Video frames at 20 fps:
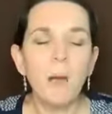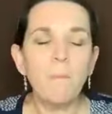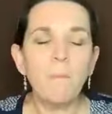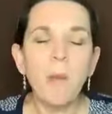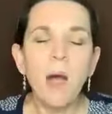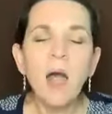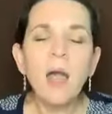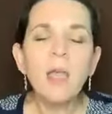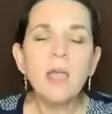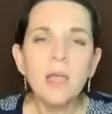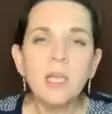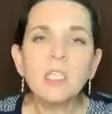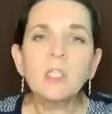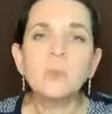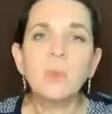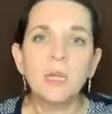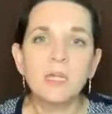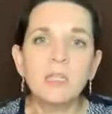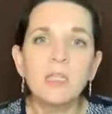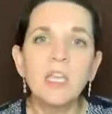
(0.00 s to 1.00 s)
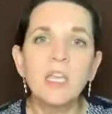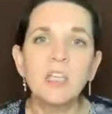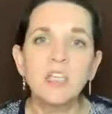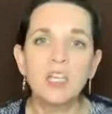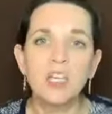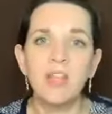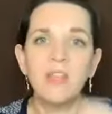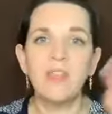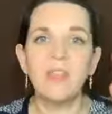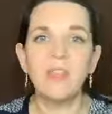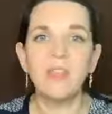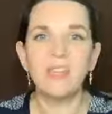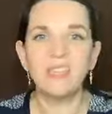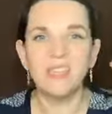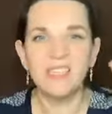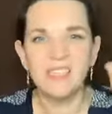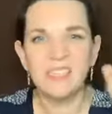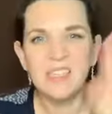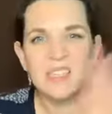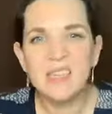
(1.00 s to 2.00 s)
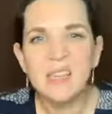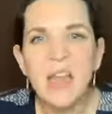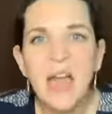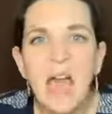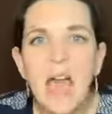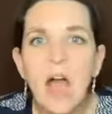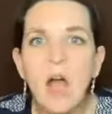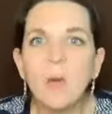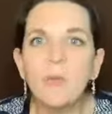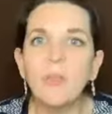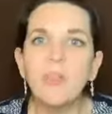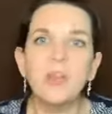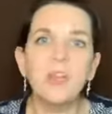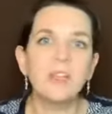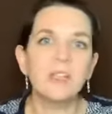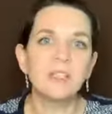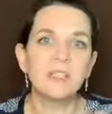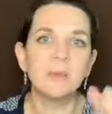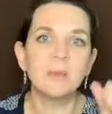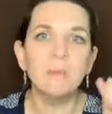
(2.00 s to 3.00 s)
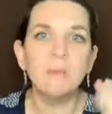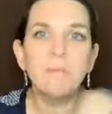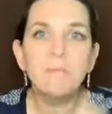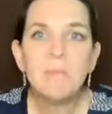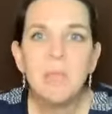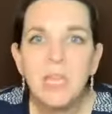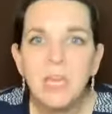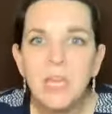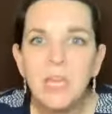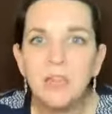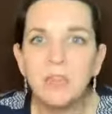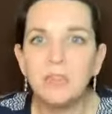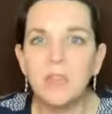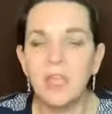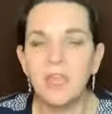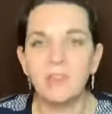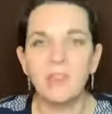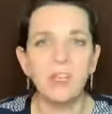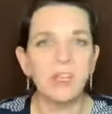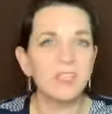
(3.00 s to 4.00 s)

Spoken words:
my expectation of that it is now, that it's an immediate thing,